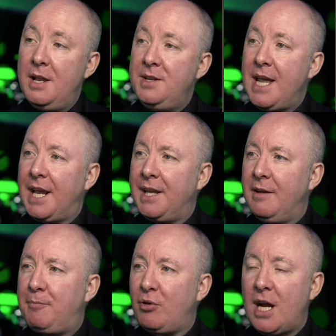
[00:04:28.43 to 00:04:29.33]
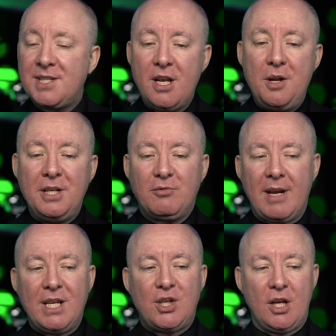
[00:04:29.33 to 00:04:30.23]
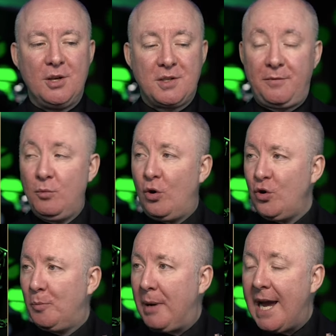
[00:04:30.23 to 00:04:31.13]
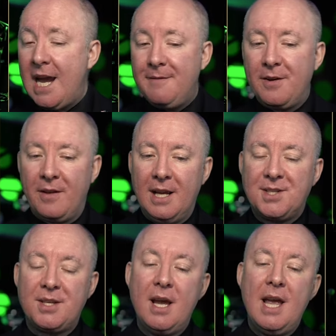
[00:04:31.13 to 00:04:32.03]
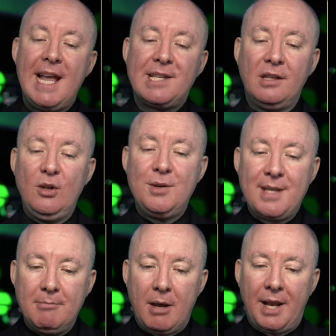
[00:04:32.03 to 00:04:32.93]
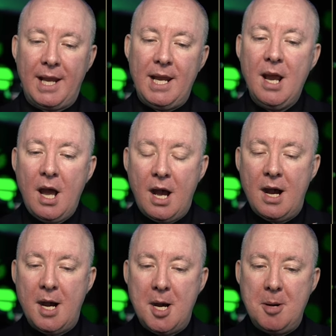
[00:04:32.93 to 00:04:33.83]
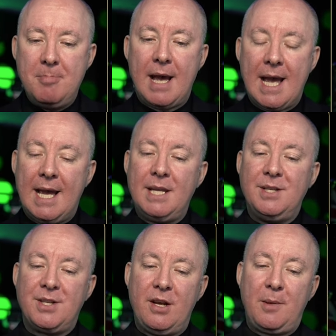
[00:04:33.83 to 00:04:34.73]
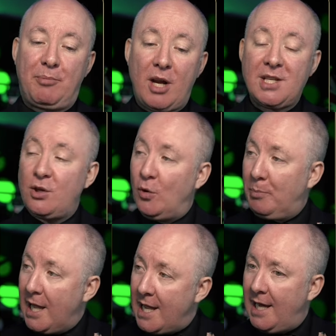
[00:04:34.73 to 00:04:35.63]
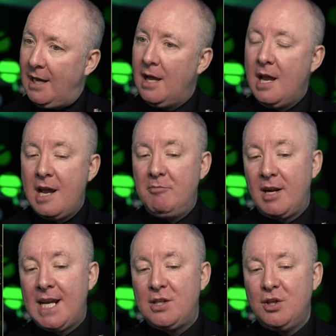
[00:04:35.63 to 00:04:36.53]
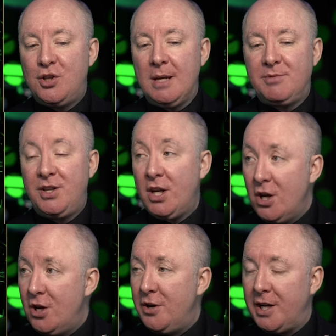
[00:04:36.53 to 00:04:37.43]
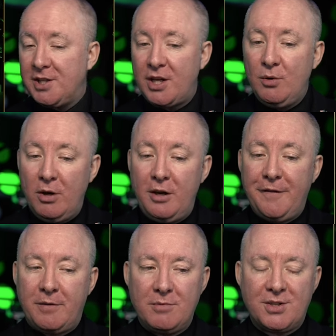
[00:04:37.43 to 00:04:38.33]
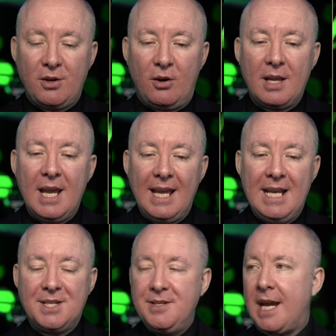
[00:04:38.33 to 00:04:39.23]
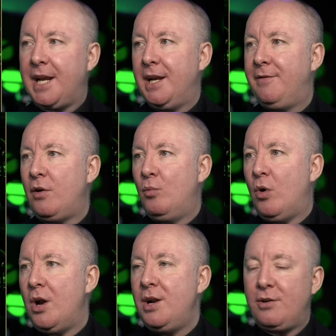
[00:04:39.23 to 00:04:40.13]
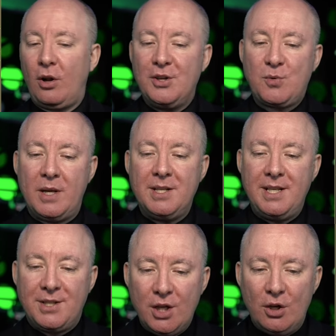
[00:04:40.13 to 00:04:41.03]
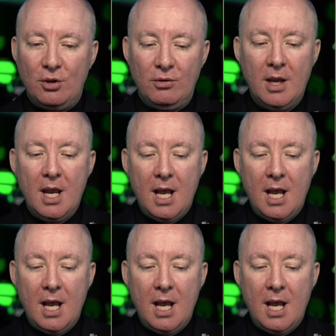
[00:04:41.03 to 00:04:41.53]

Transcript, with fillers: Negative price-to-earnings ratio. So if what you're paying for this, it's losing money, and the price that you're paying in relationship to the earnings that you earn from the stock is negative $1.22.